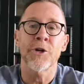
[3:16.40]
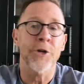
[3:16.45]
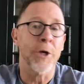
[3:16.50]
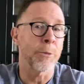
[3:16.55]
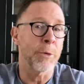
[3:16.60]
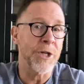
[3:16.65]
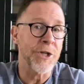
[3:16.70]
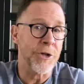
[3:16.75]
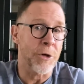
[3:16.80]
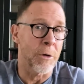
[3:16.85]

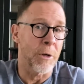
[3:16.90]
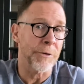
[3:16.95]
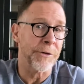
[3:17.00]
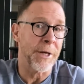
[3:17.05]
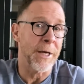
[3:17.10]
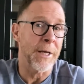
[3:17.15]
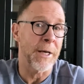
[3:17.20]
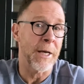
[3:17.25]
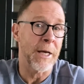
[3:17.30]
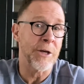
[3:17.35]
should result
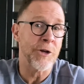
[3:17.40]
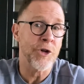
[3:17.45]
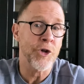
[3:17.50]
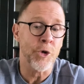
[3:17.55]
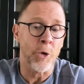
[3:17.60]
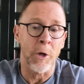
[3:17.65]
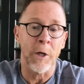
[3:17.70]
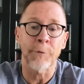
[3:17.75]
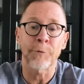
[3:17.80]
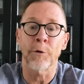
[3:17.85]
in a
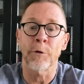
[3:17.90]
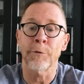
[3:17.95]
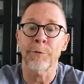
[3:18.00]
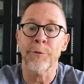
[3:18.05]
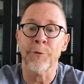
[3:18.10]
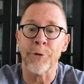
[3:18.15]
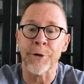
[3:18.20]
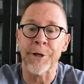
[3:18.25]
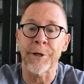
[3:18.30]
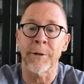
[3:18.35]
joyful
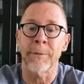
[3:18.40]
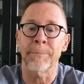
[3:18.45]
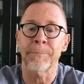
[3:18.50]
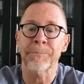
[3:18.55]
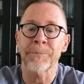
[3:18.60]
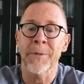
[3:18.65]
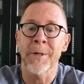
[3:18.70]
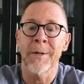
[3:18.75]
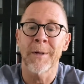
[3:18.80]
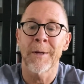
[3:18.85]
freedom
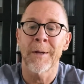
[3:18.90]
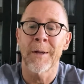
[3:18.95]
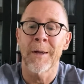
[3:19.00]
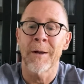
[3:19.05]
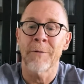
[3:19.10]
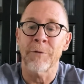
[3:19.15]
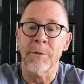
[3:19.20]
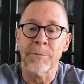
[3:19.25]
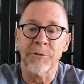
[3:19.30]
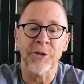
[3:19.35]

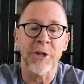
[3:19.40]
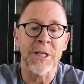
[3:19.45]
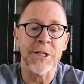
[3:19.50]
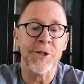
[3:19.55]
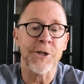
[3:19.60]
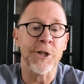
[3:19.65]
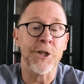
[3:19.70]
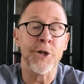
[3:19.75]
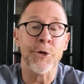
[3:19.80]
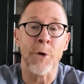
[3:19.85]
from
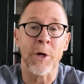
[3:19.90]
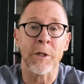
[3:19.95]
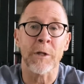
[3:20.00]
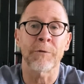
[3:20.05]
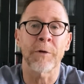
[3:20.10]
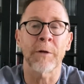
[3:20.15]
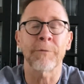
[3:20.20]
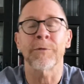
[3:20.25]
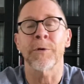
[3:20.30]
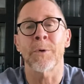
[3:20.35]
sin's
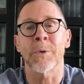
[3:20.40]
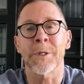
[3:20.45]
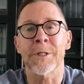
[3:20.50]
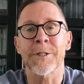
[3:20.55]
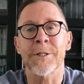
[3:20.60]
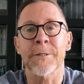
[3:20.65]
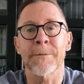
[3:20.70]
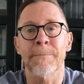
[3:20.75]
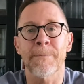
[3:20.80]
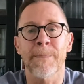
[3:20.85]
destructive influence.